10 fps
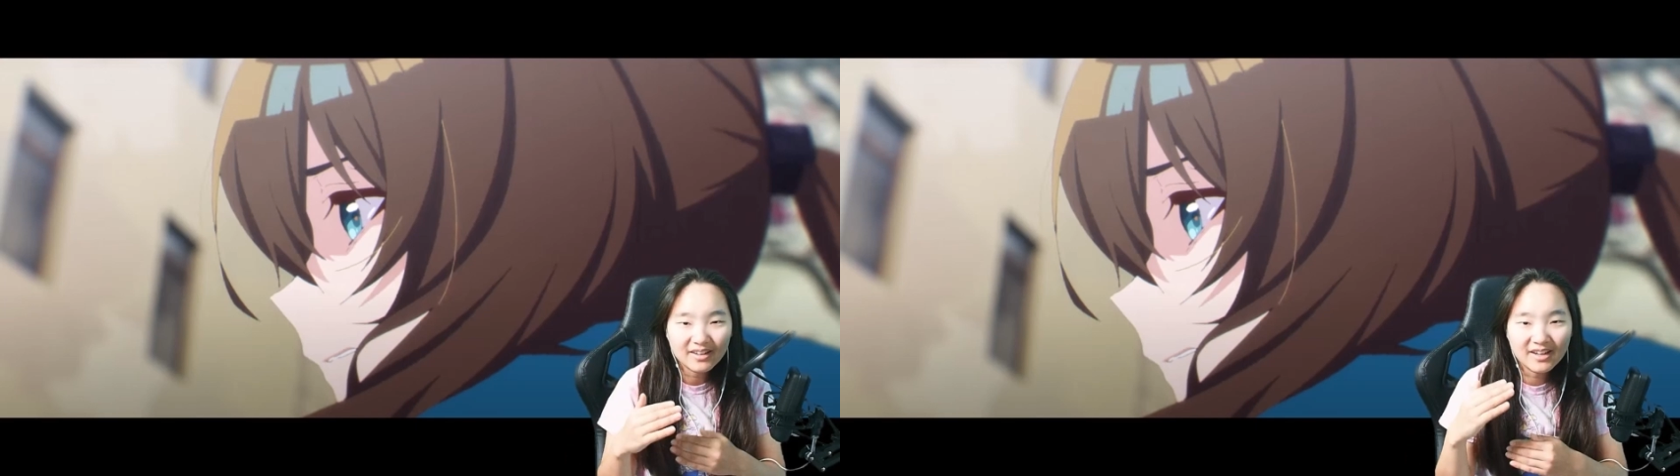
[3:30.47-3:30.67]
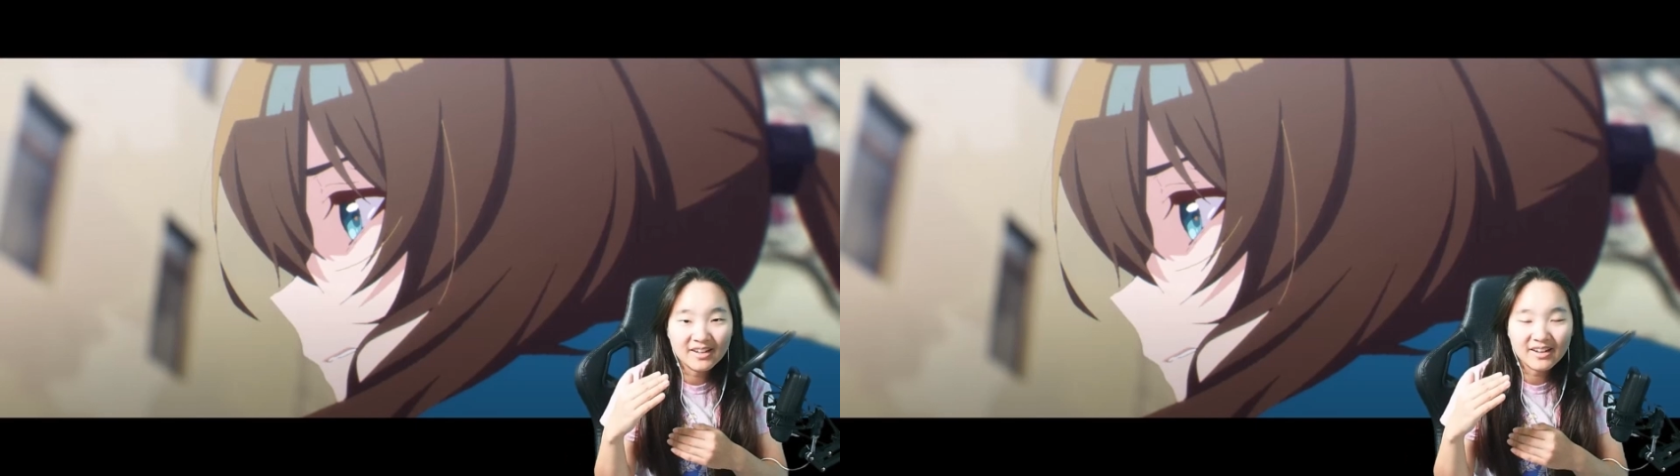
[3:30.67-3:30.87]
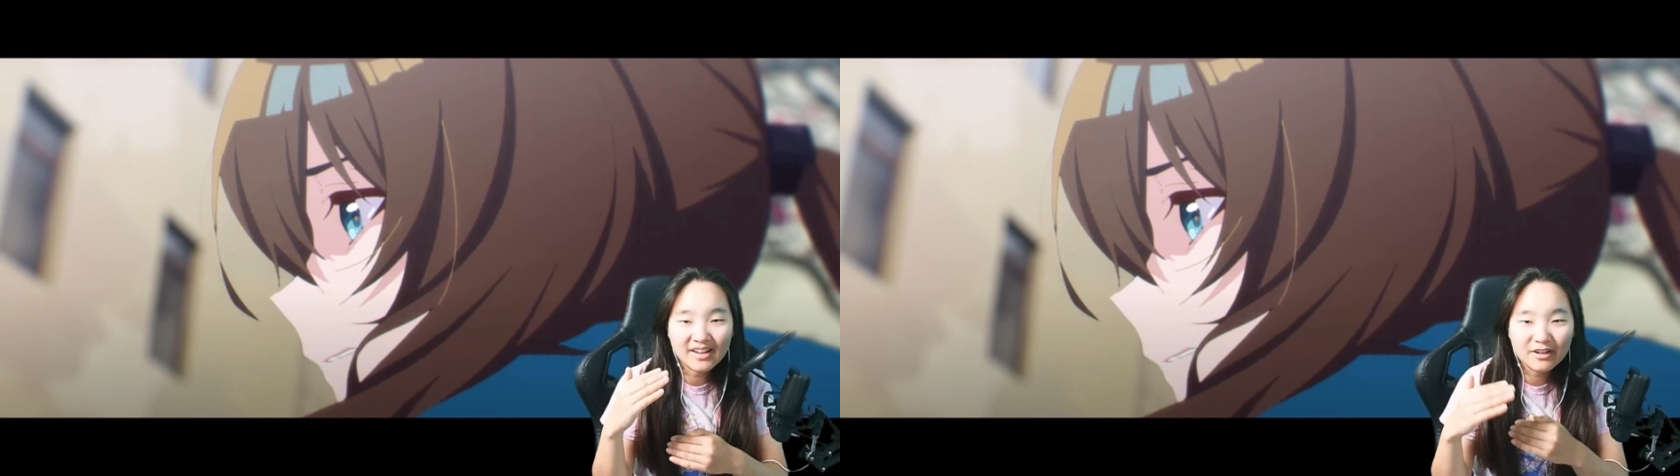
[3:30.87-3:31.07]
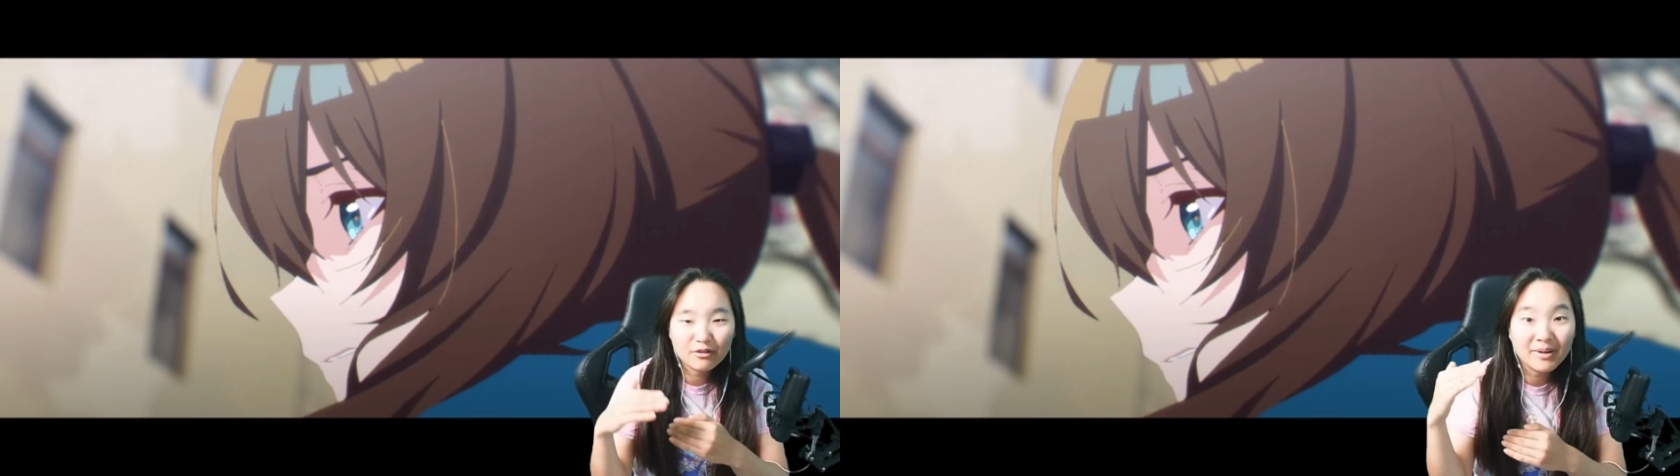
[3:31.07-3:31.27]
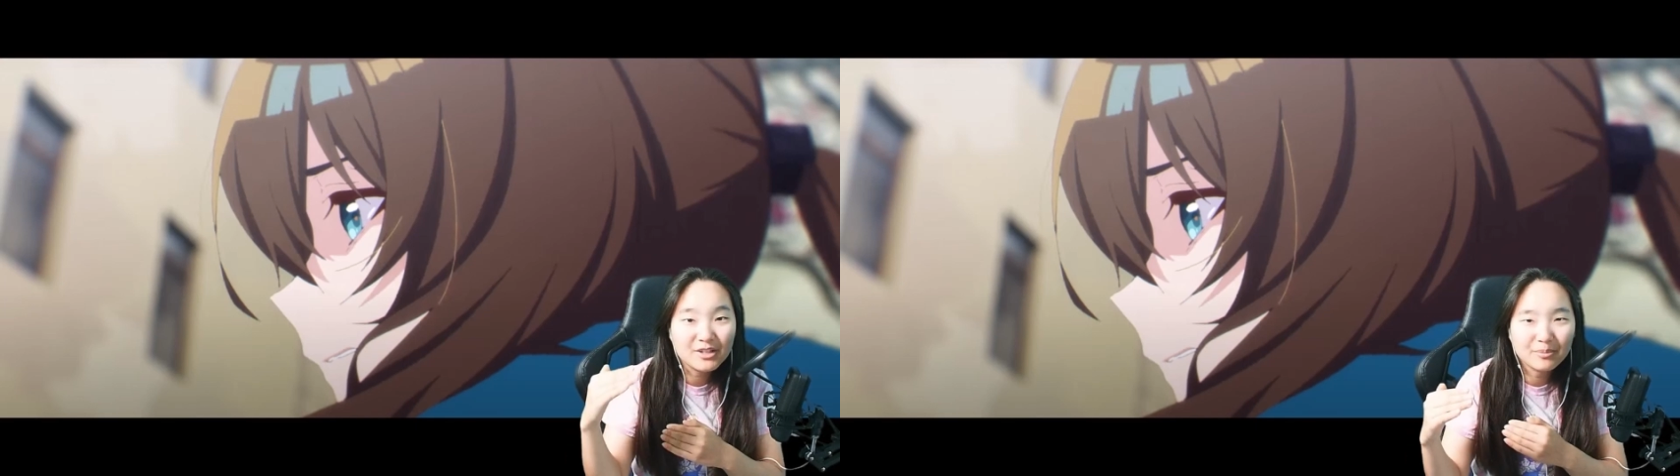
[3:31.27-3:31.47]
in
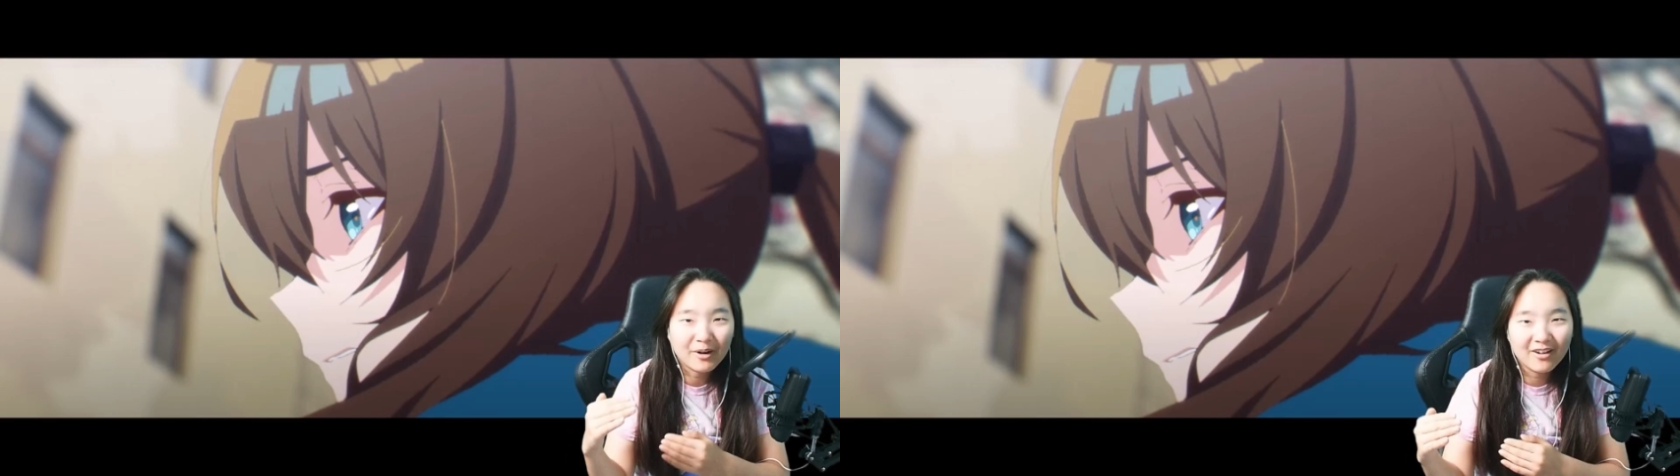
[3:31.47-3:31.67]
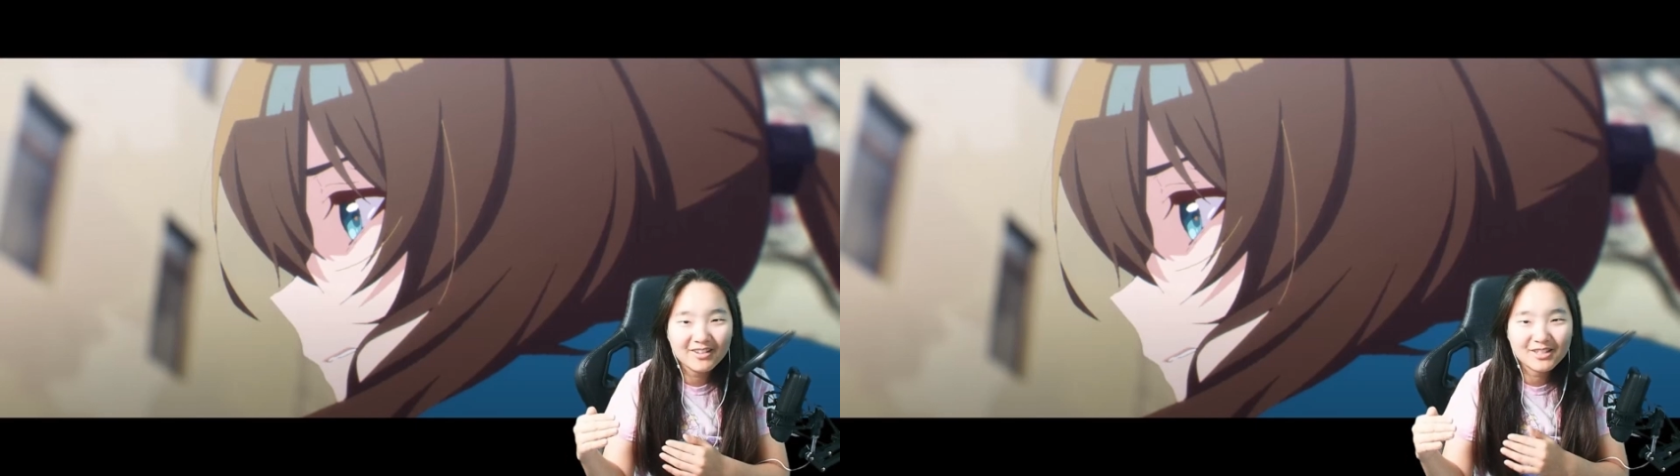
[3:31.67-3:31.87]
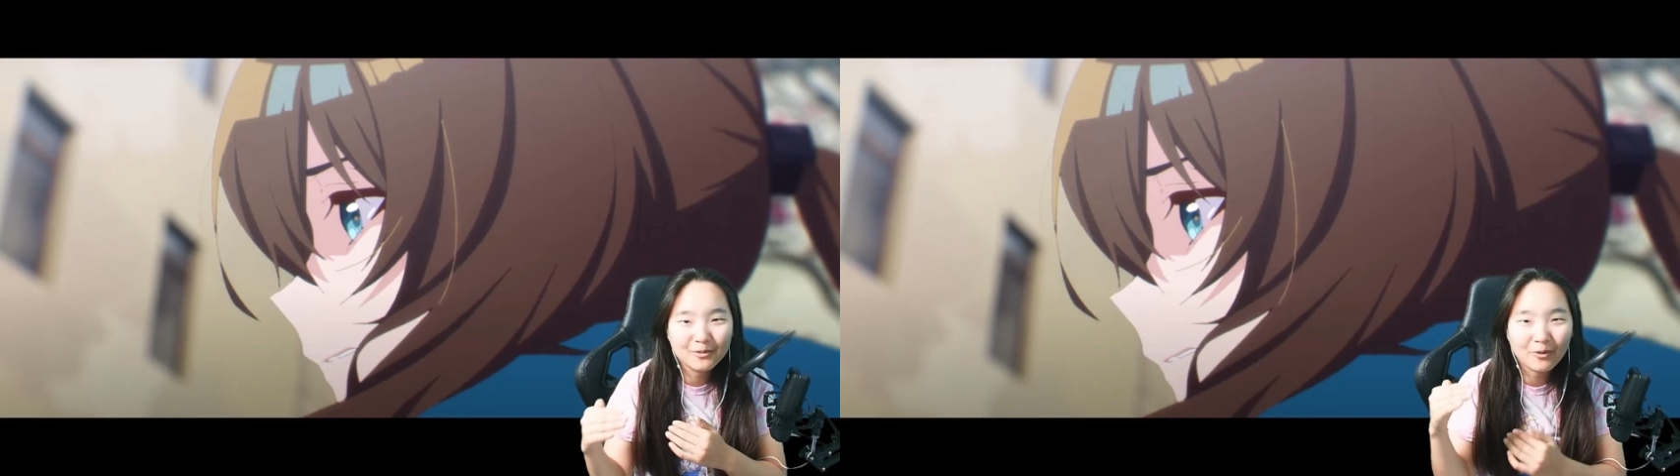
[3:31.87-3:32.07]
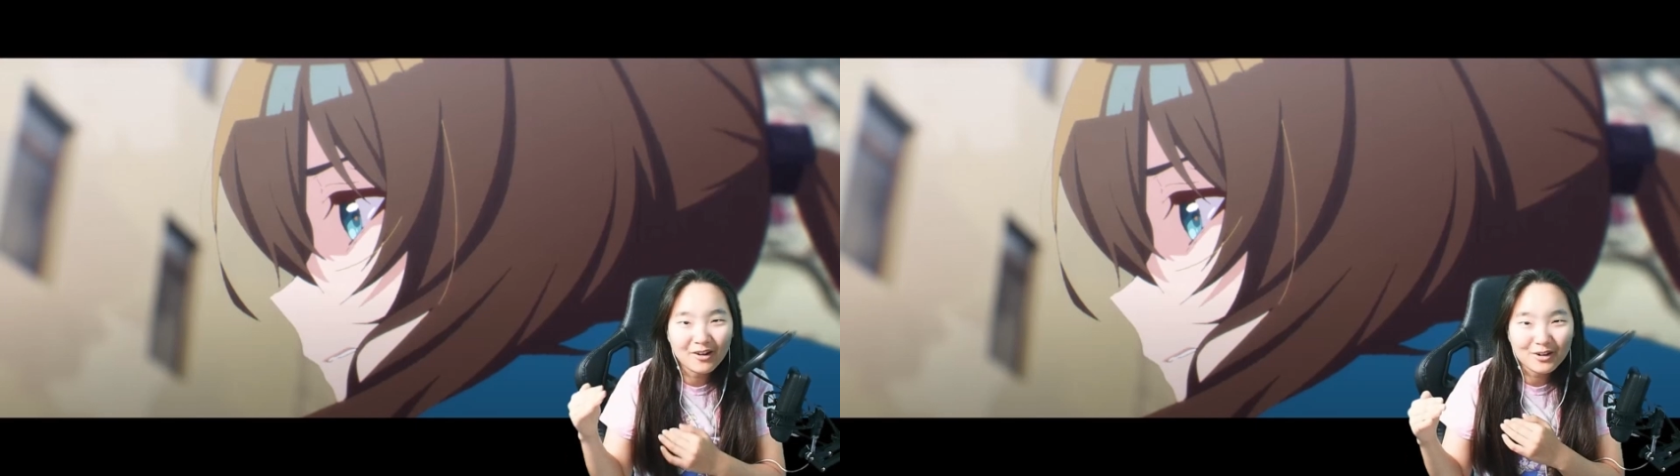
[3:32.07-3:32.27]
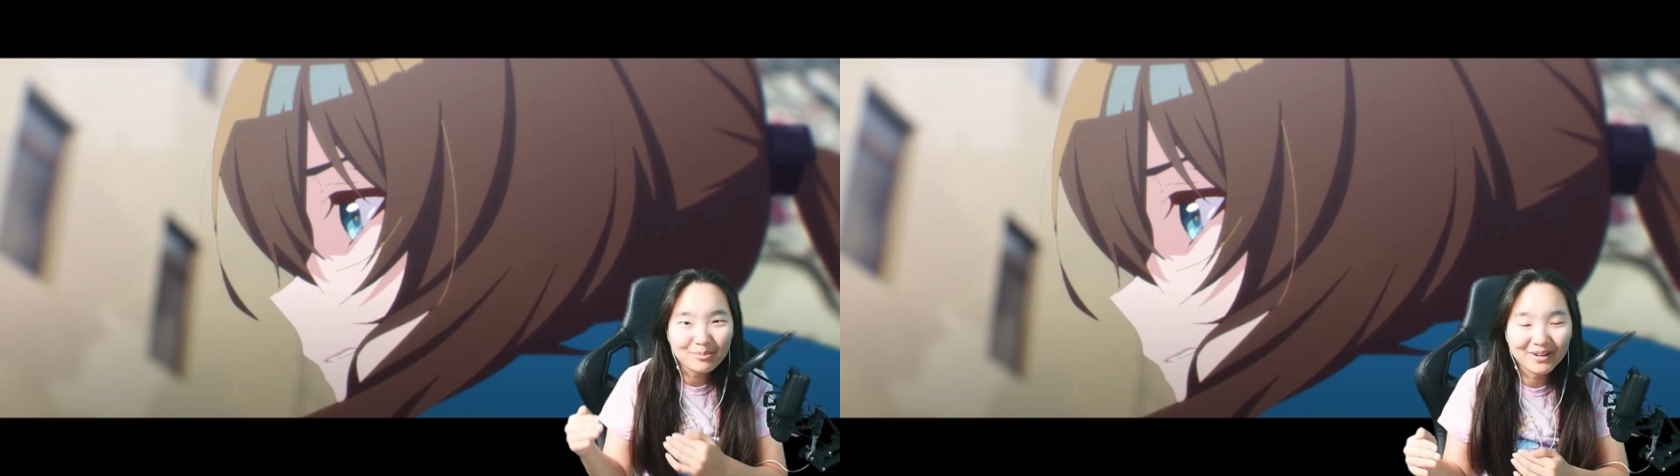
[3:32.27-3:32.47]
incremental parts
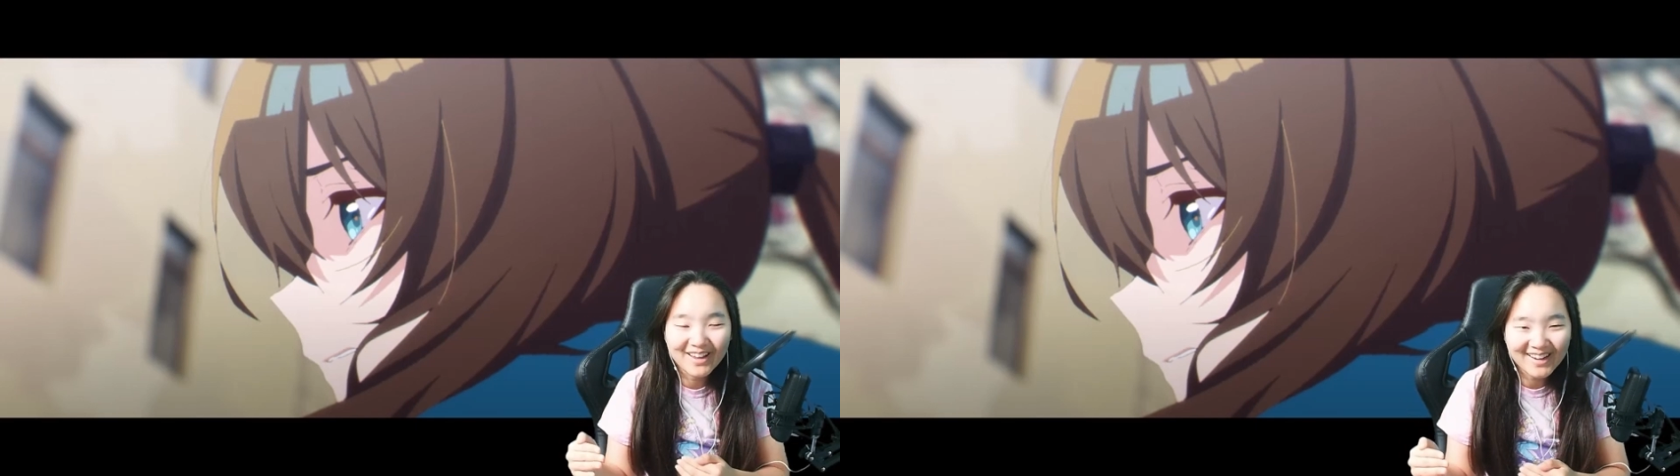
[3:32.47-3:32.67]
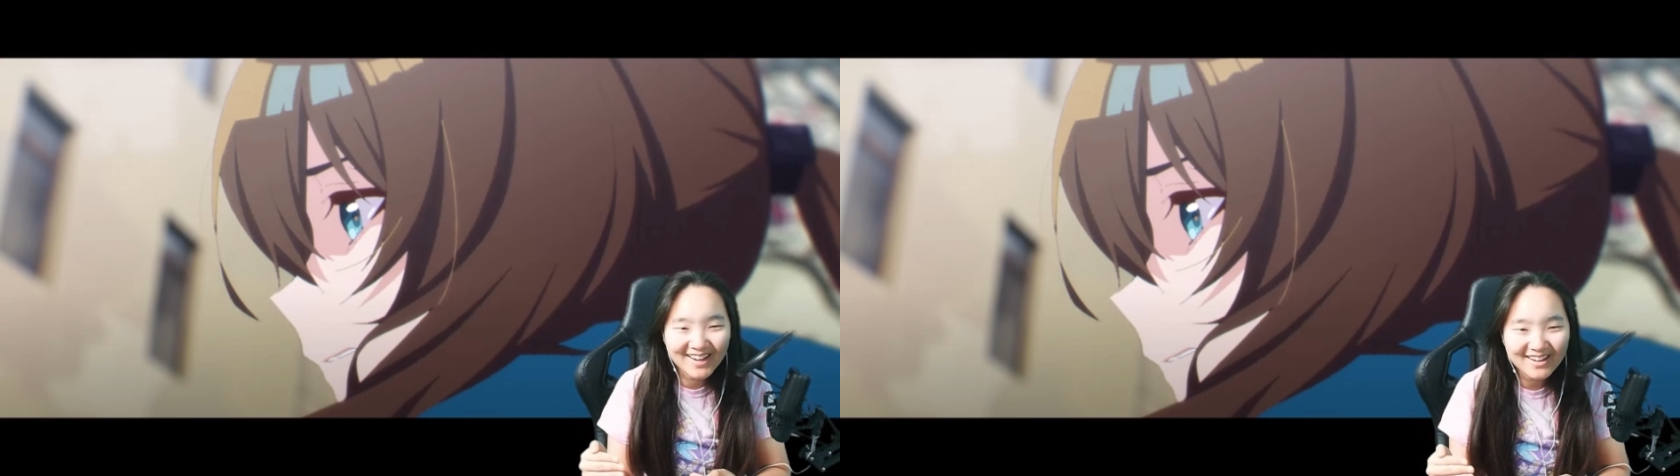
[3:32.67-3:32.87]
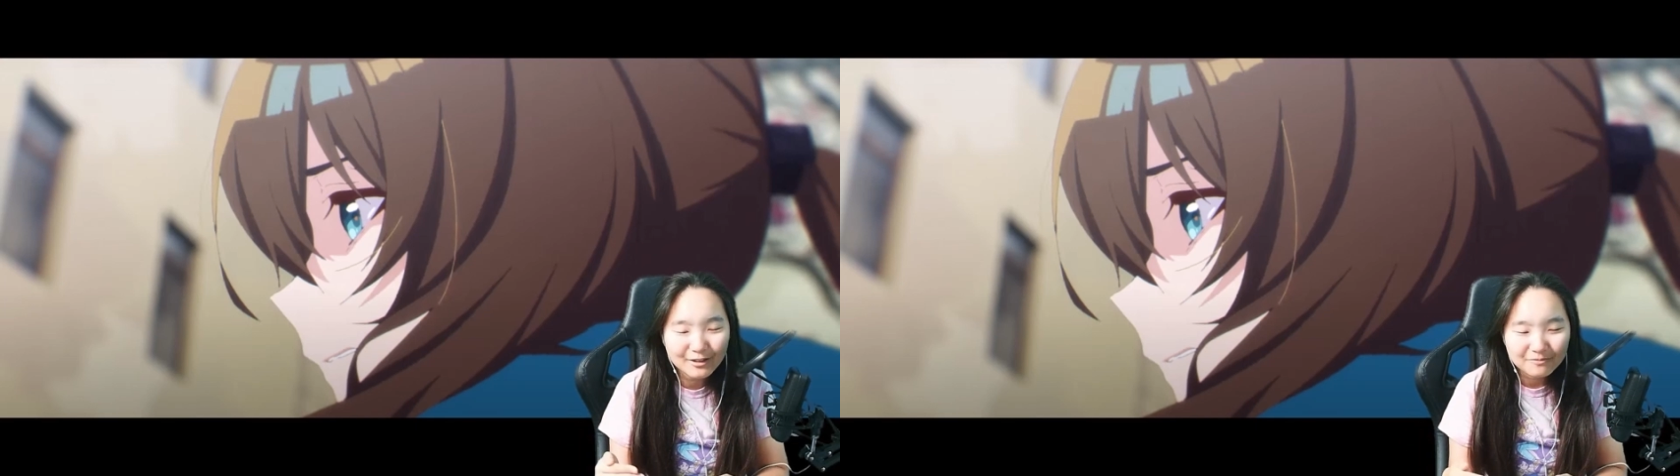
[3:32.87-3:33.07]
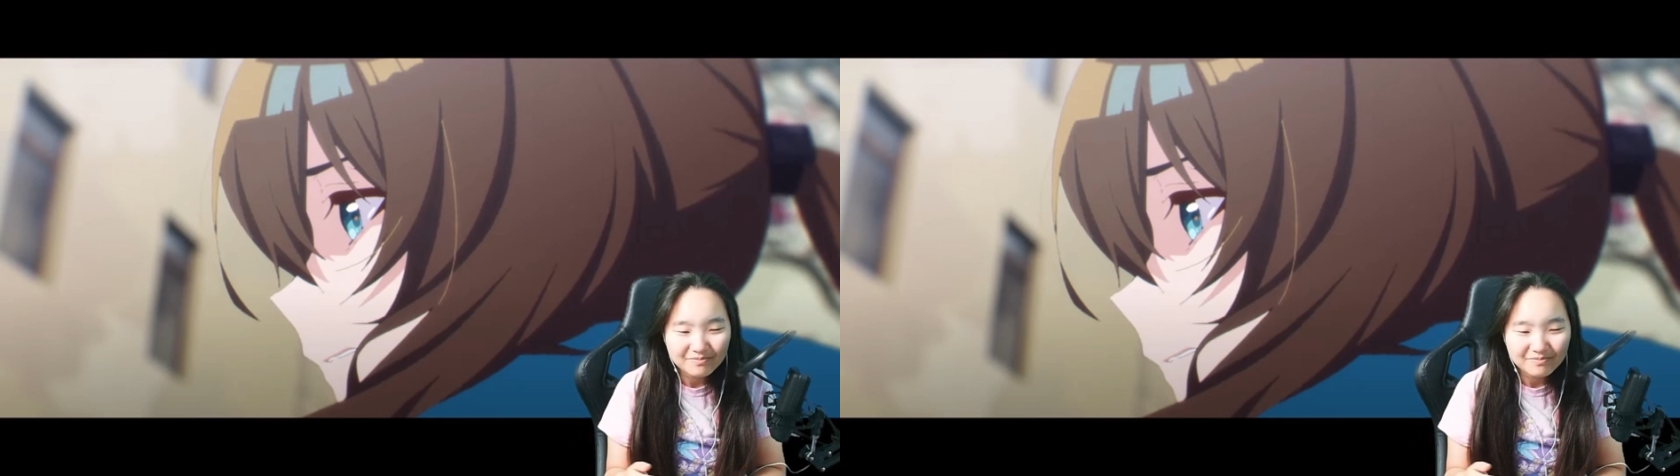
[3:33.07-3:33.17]
while you're playing it,